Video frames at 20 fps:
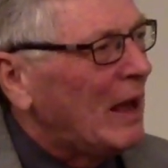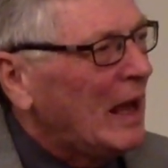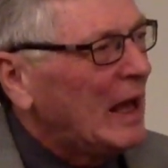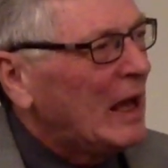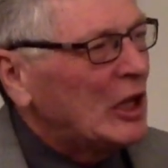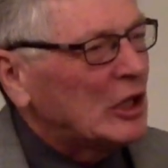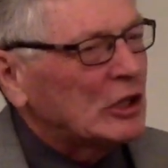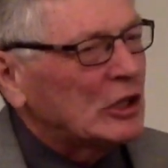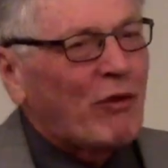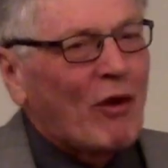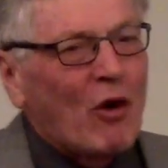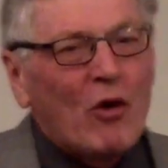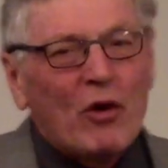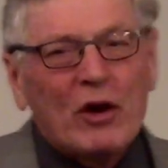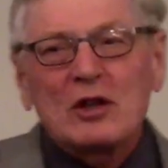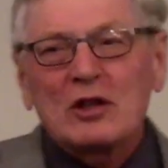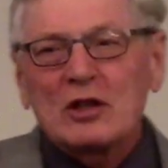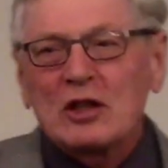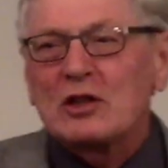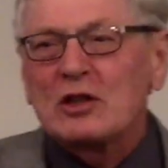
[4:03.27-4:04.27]
His
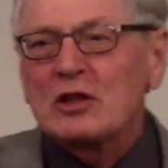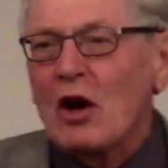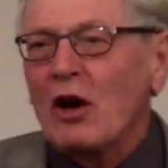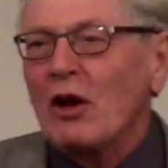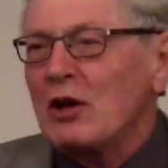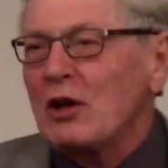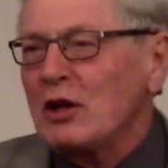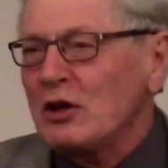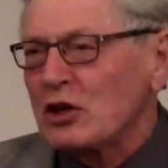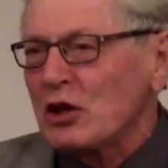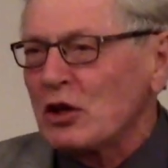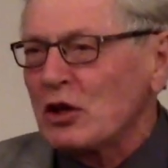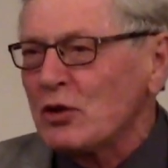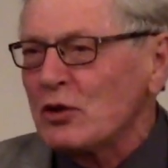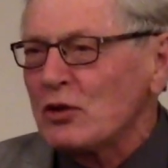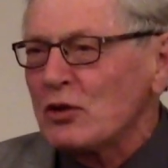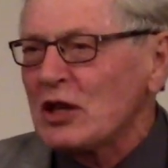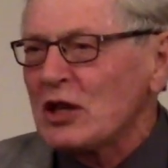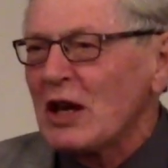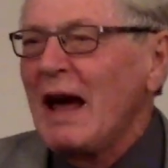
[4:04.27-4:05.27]
focus is on the
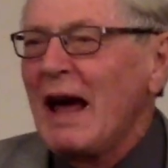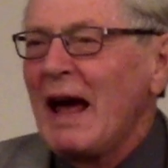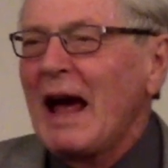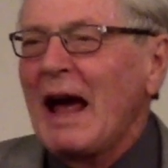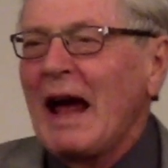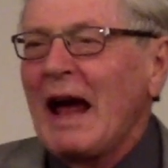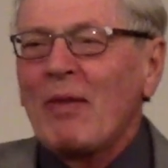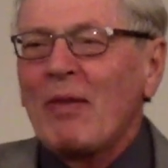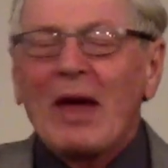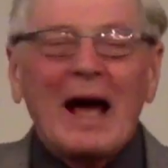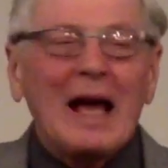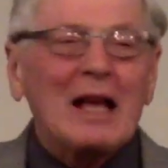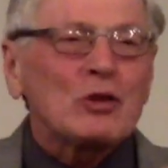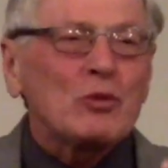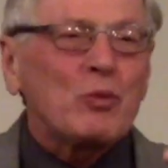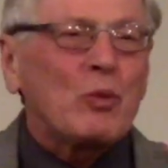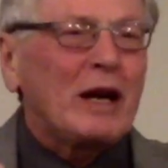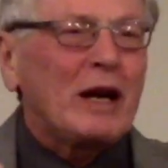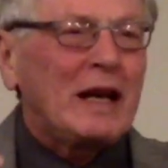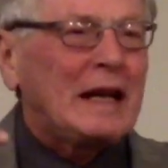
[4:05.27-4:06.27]
Jews, and that's
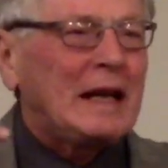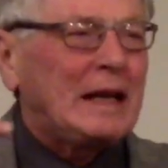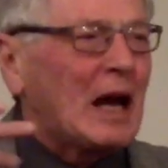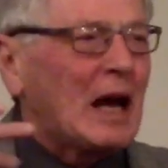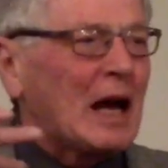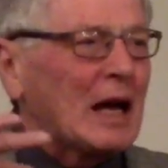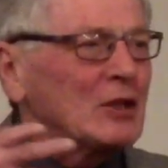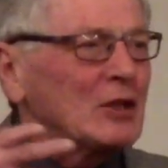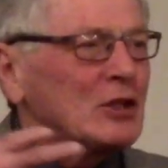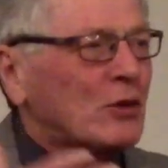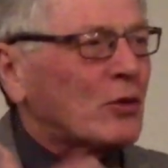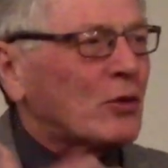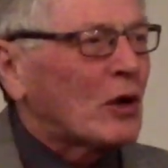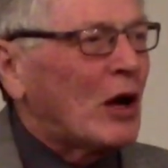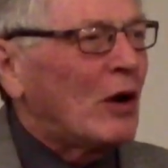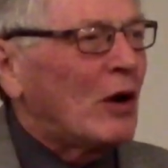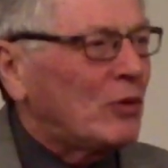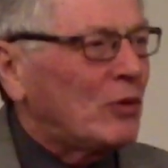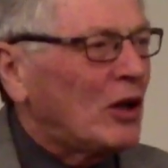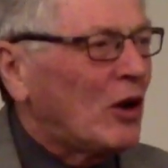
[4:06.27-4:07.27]
what he does
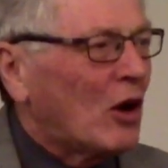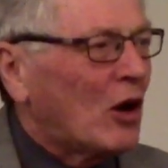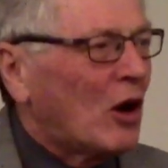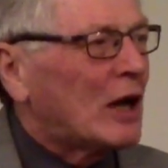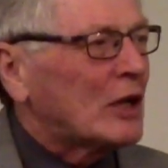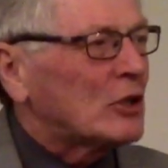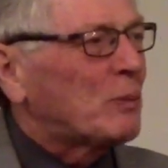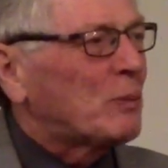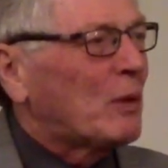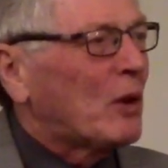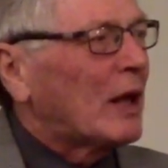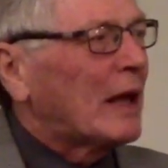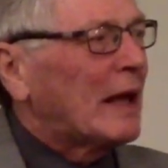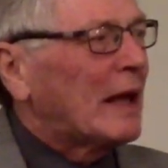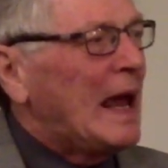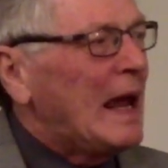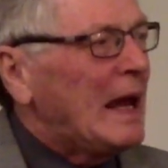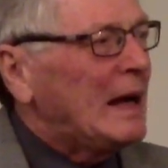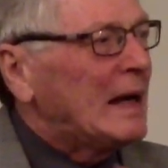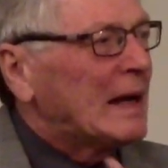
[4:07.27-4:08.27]
throughout the gospel
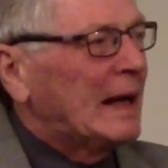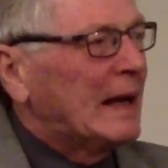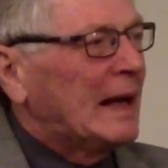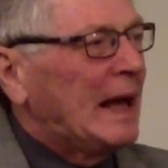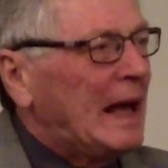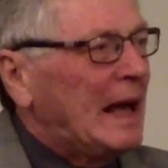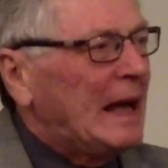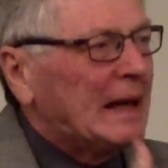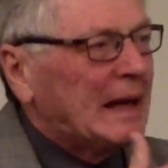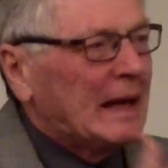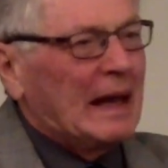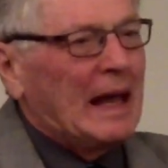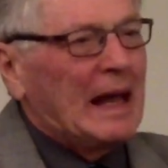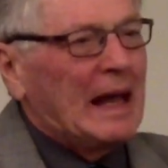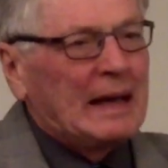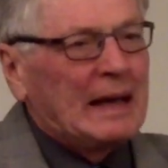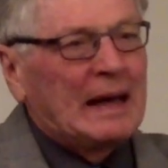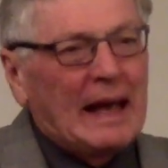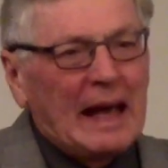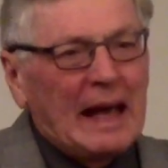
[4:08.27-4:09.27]
again and again and
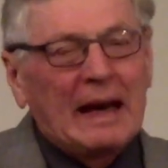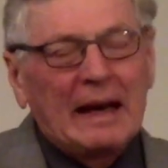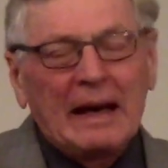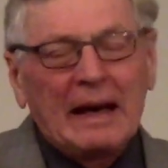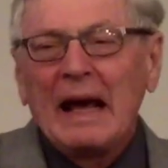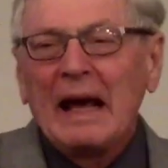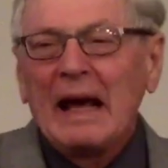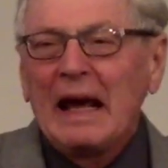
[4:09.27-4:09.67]
again and again.